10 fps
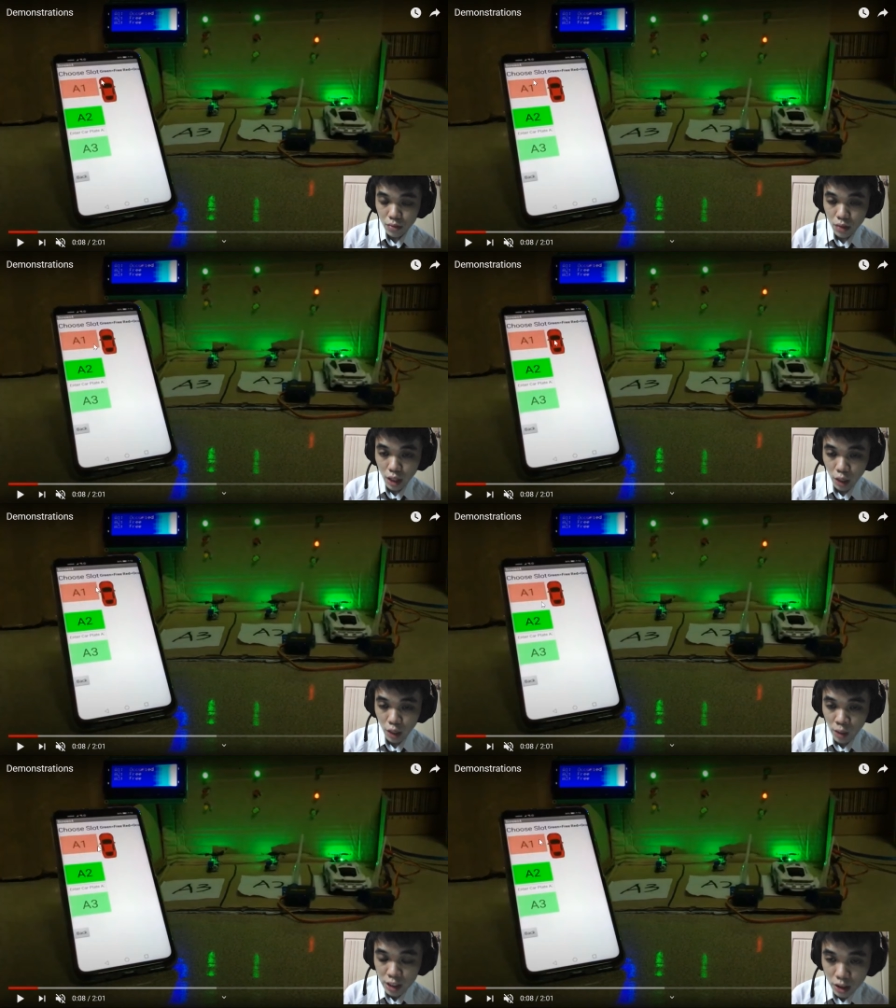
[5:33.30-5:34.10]

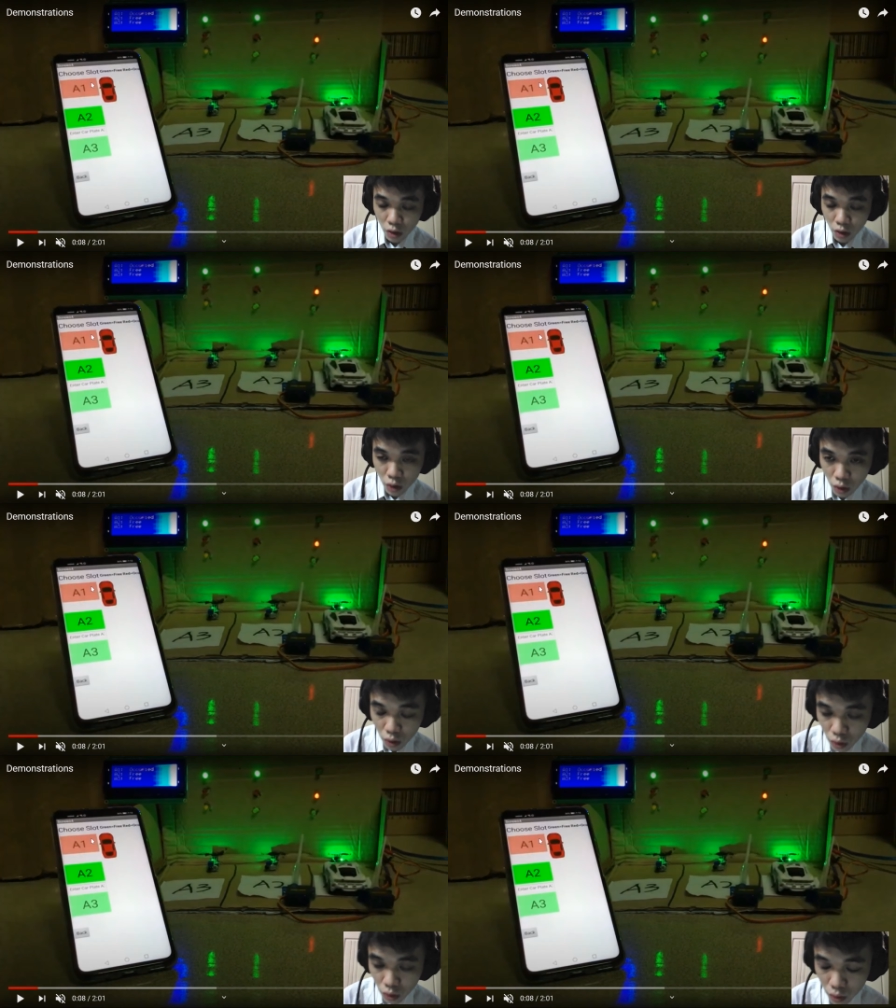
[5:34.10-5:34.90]
A1 is
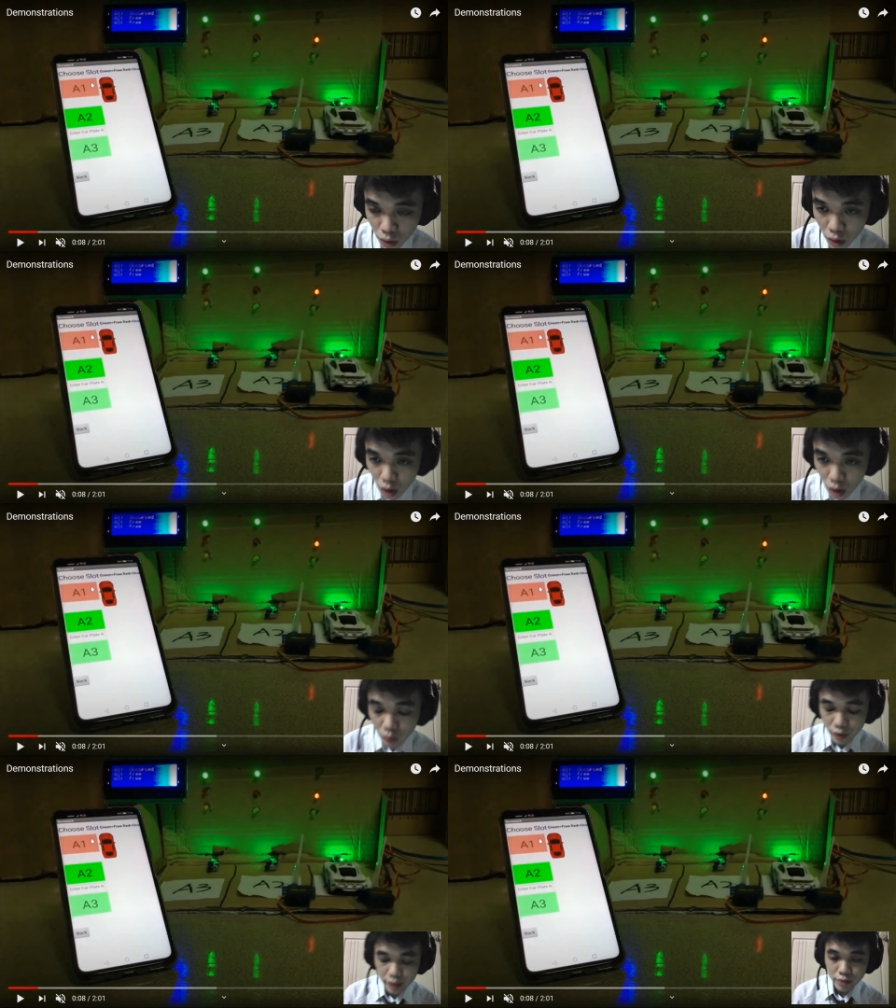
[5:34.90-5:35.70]
also
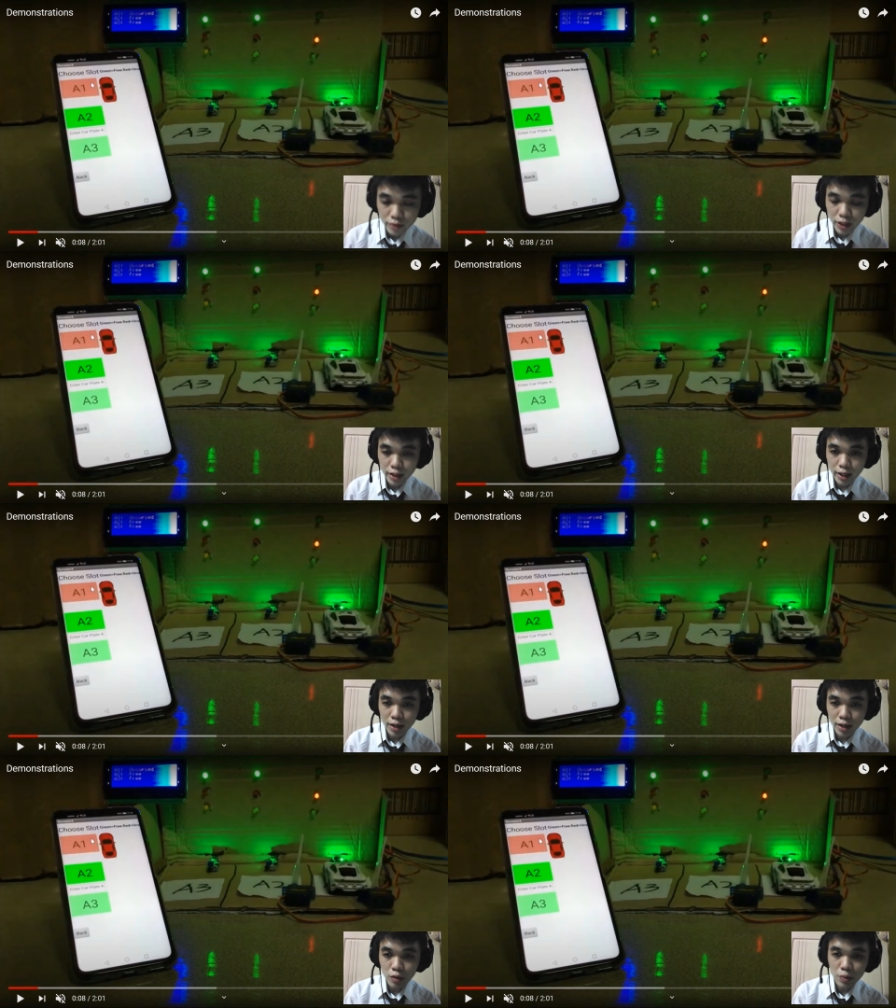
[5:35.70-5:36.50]
red in
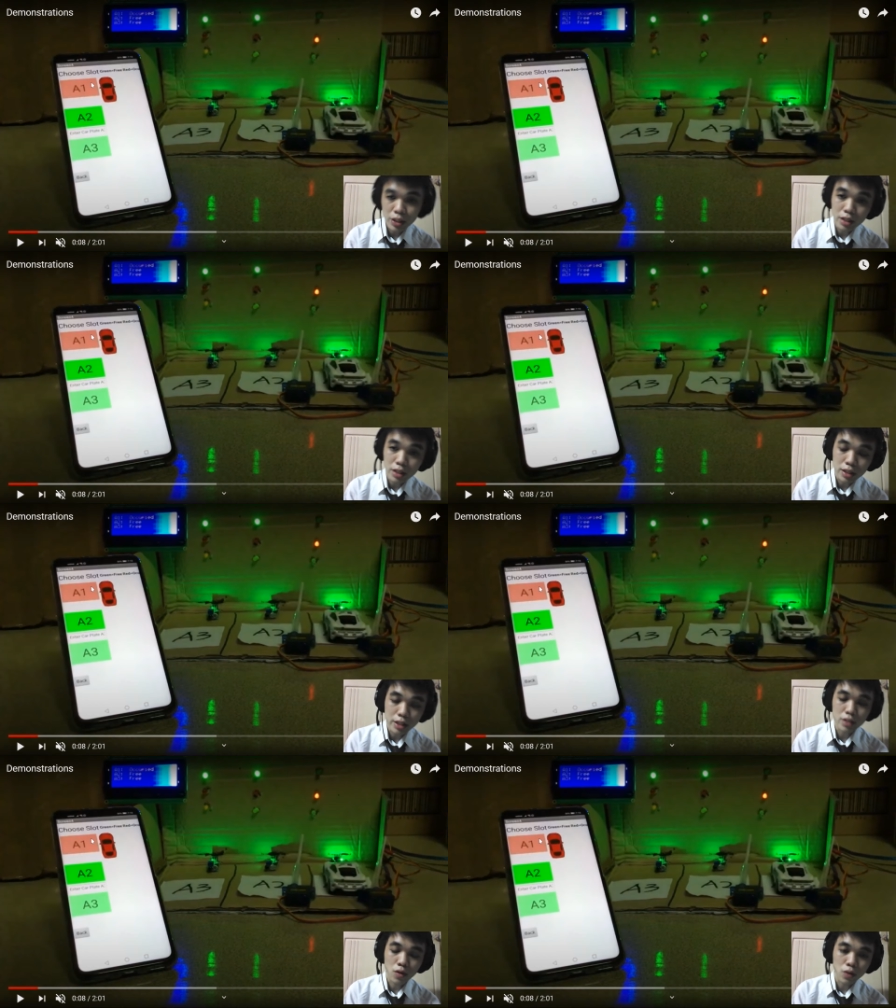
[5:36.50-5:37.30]
color, which means it
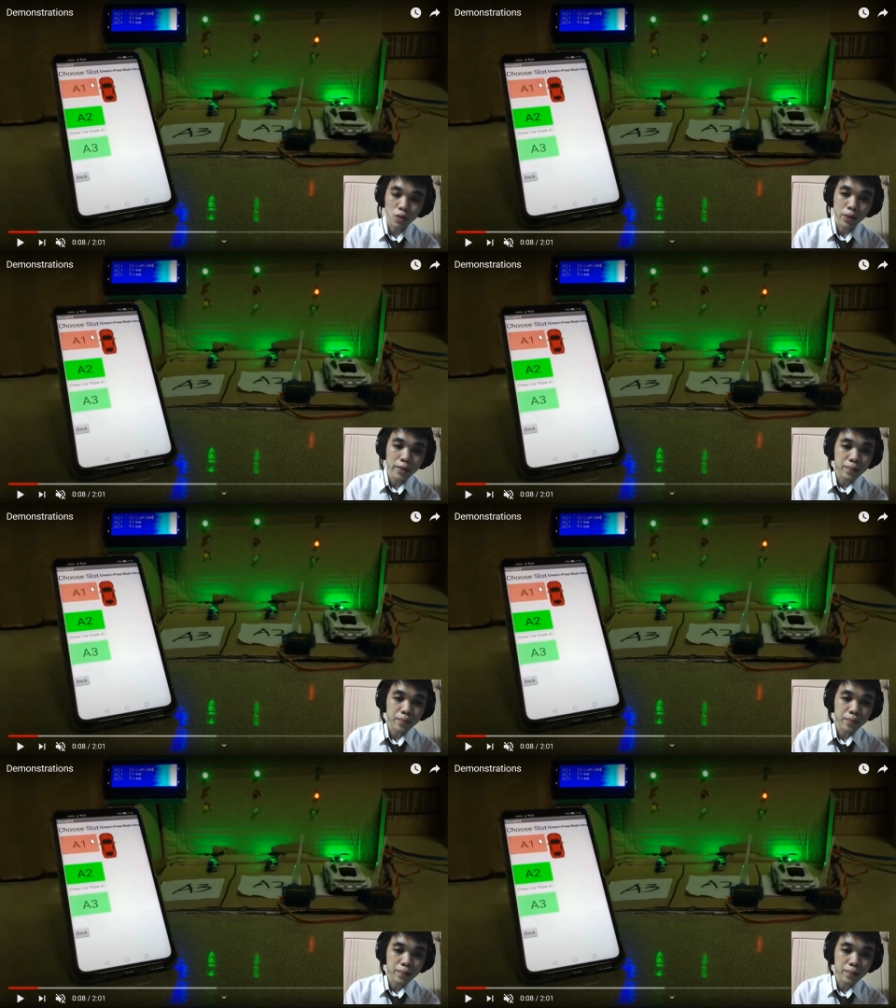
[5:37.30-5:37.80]
is occupied.